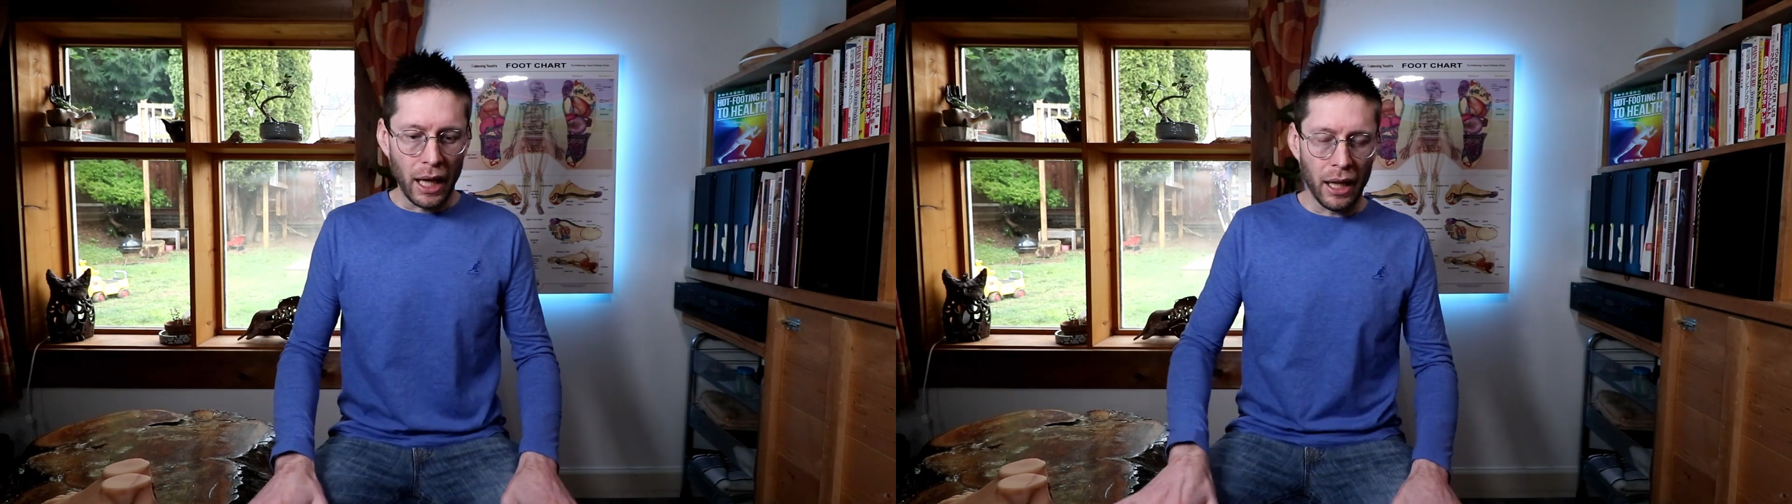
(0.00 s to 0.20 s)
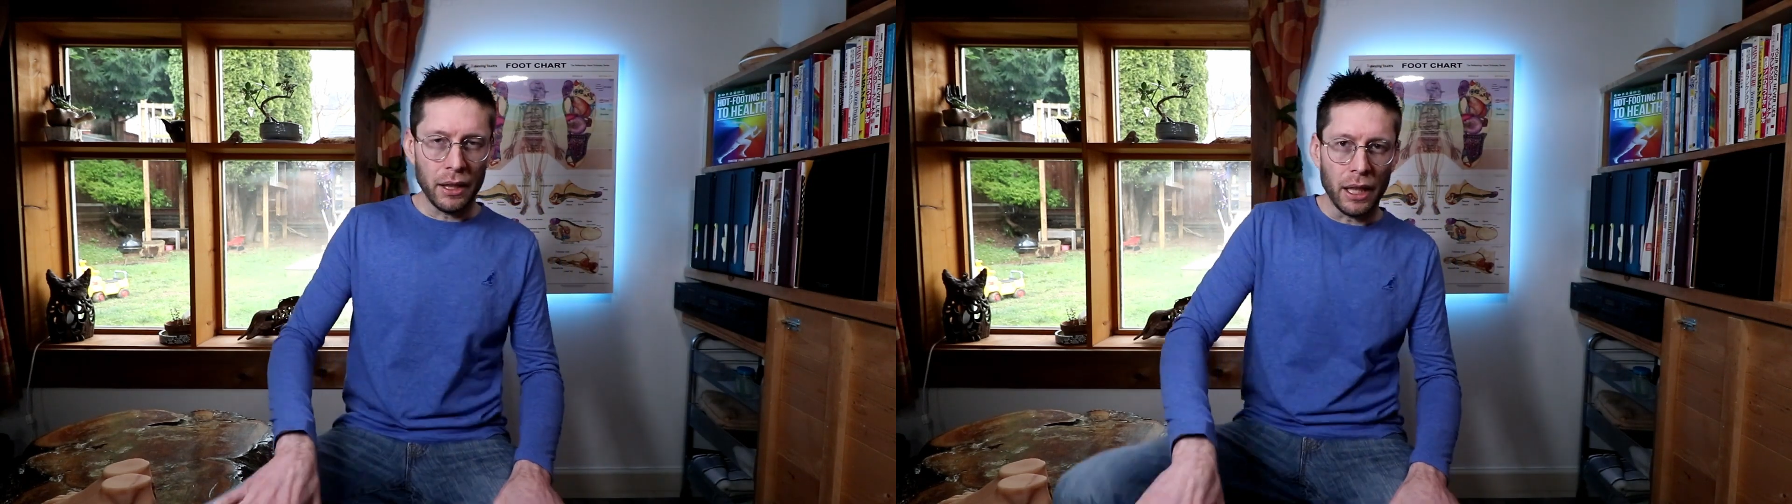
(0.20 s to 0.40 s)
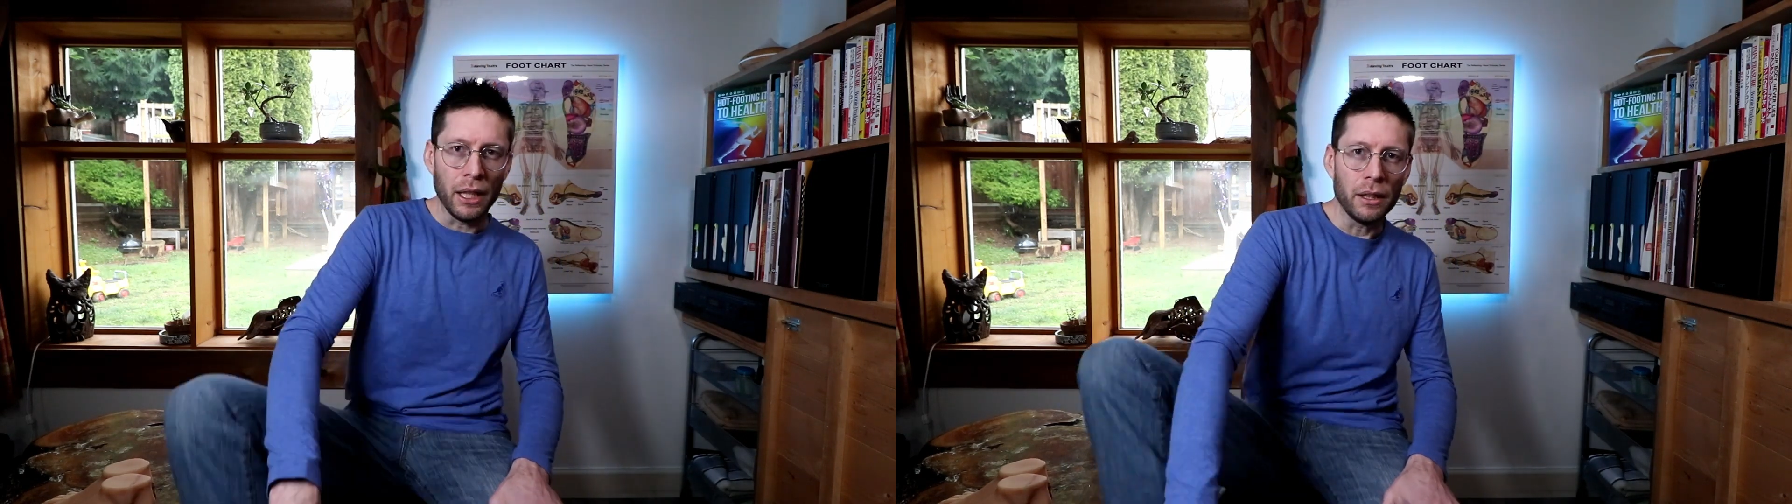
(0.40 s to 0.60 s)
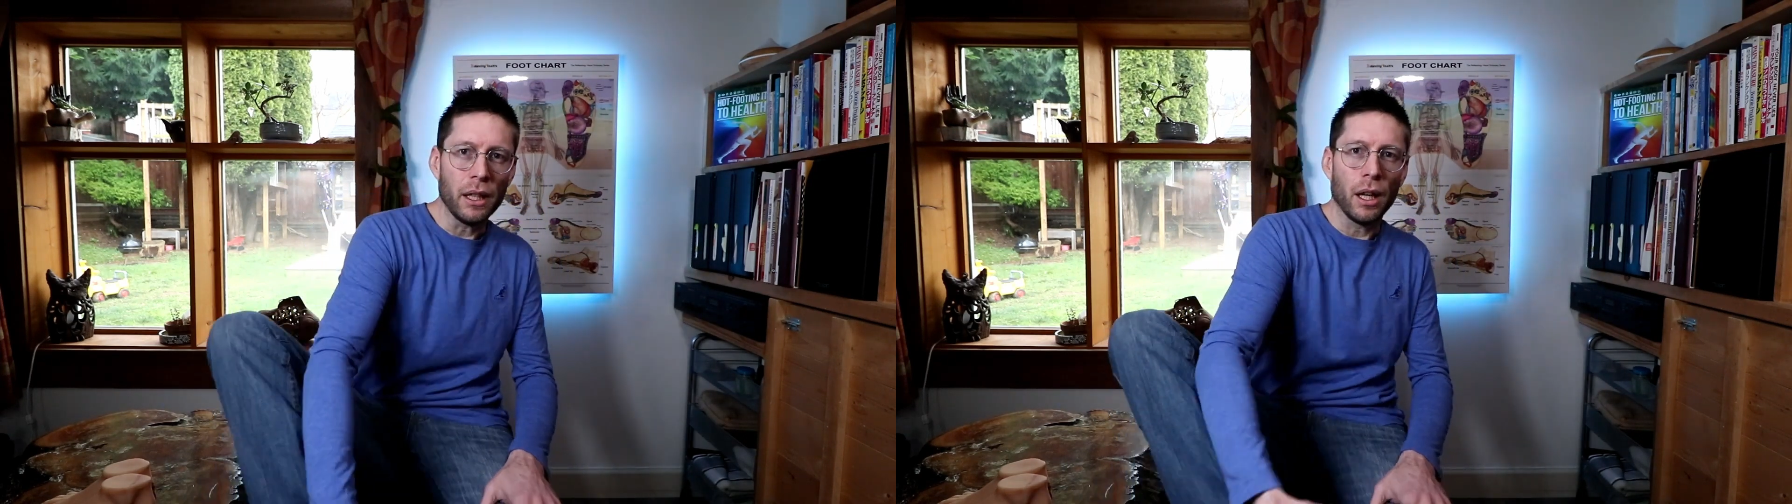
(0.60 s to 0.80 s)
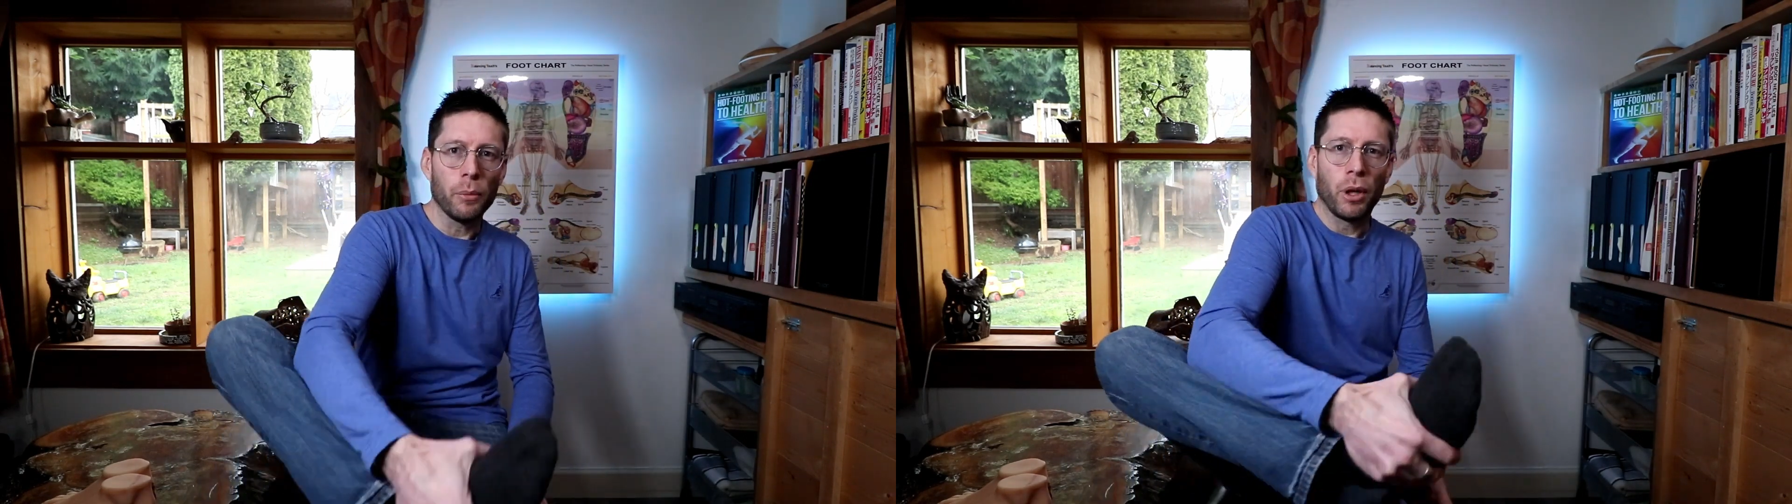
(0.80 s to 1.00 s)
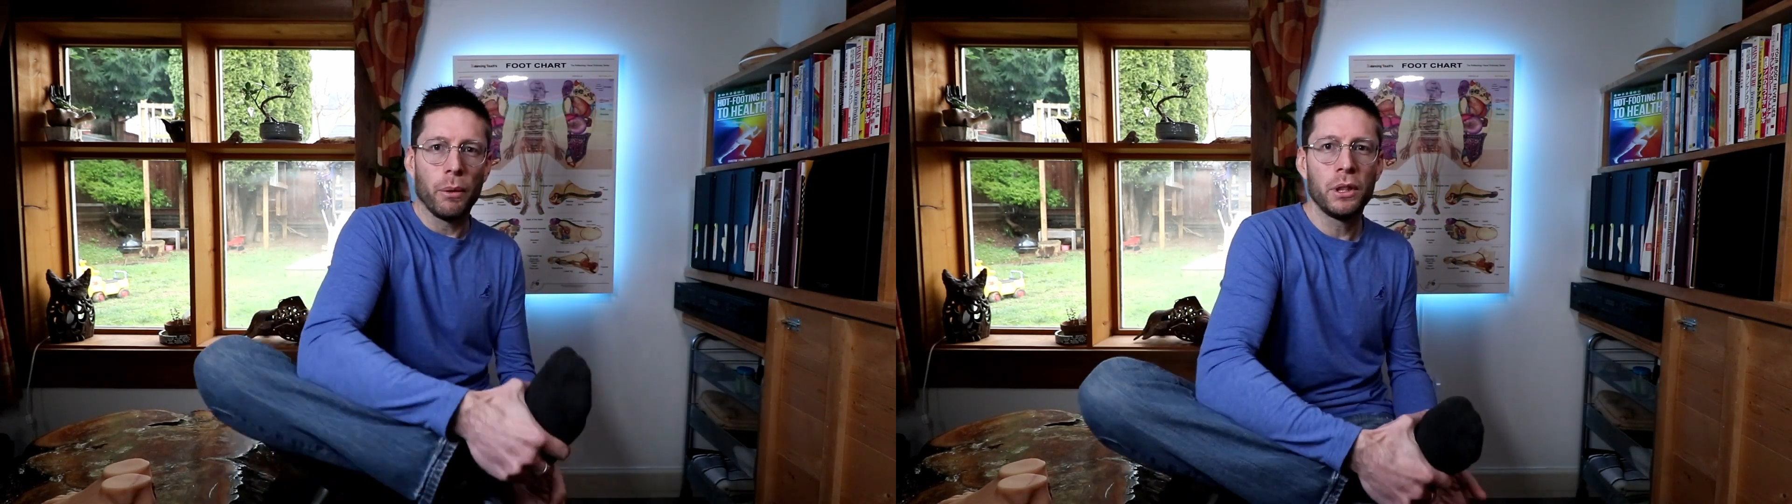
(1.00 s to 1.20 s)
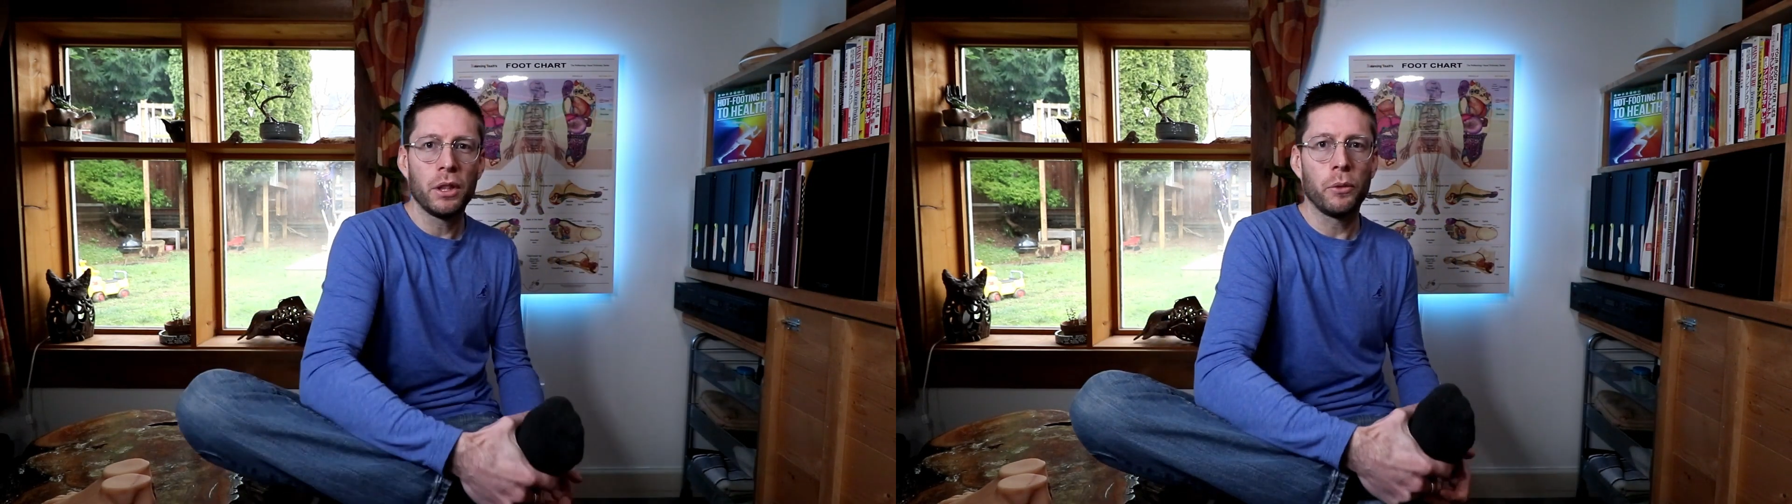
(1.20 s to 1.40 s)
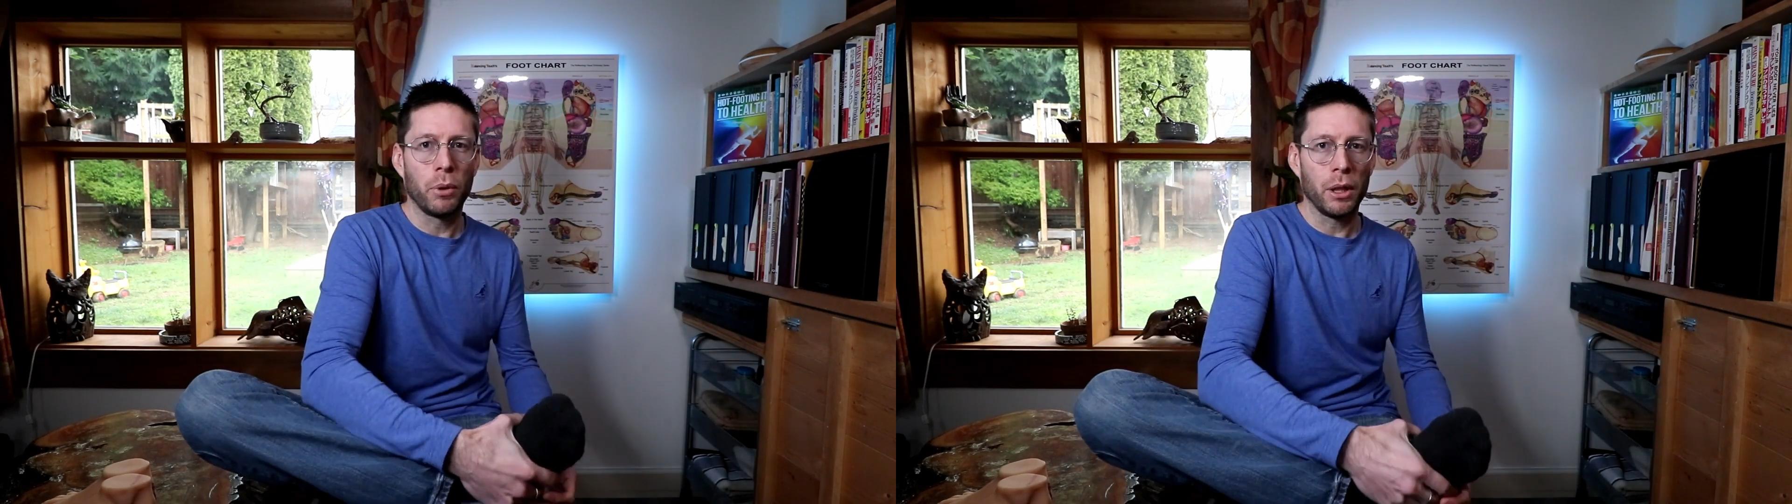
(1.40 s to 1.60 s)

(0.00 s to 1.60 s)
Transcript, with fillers: And then I'll probably just